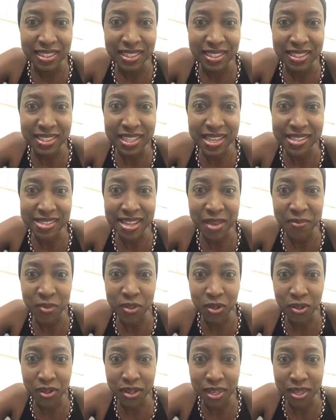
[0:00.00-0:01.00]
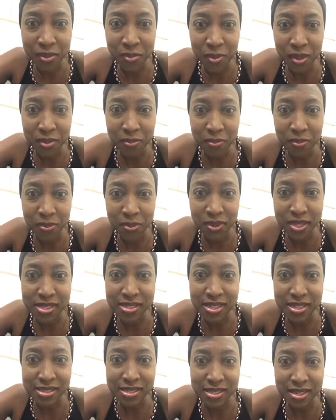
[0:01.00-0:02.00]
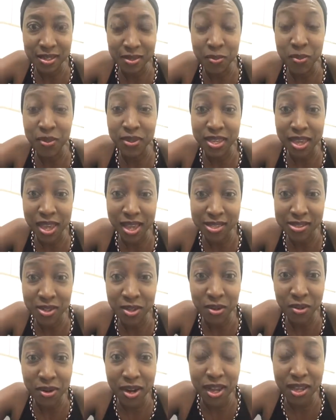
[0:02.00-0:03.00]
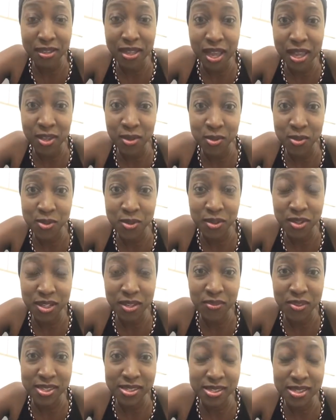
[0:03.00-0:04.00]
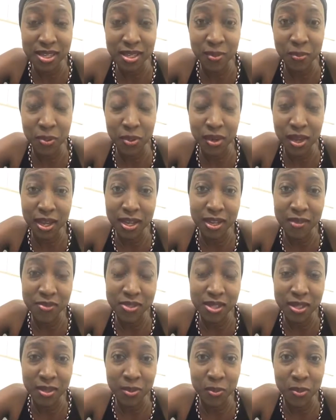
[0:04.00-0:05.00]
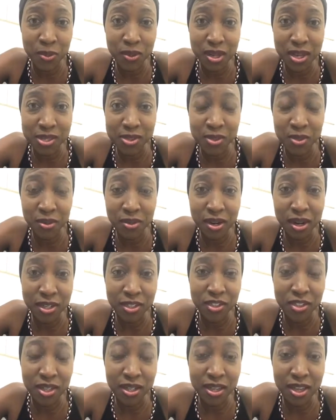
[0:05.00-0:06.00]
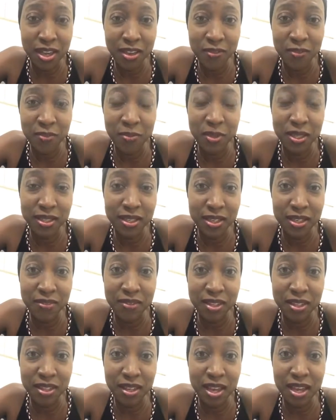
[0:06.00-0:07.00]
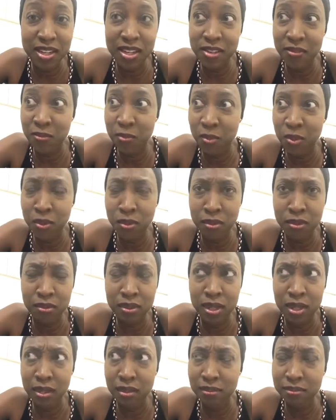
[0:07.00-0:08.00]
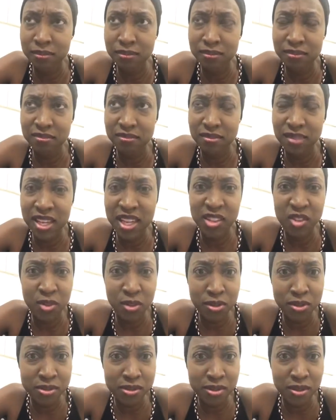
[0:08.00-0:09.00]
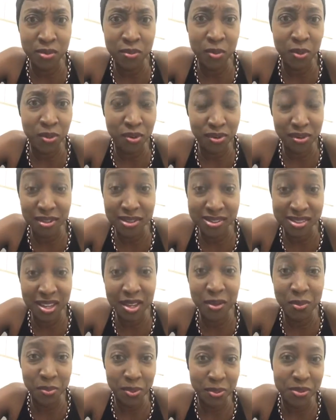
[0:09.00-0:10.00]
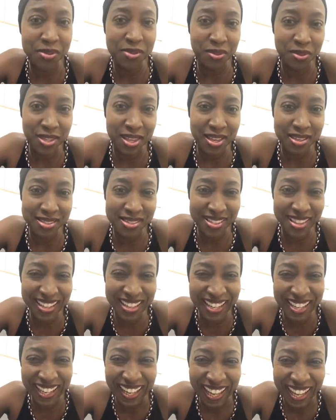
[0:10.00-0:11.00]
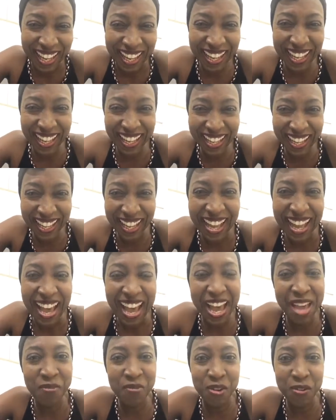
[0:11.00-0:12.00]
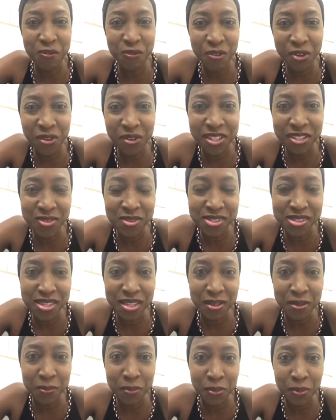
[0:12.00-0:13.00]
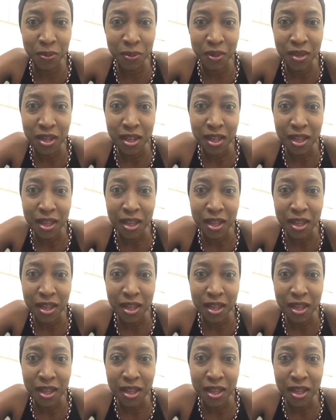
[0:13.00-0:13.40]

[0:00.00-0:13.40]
Yes, I'm talking about Bugis in Singapore. Yes, correct. I used to live in Singapore. I left Singapore last year, actually. I live more, 8 years or more in Singapore. So yes, I'm referring to Singapore.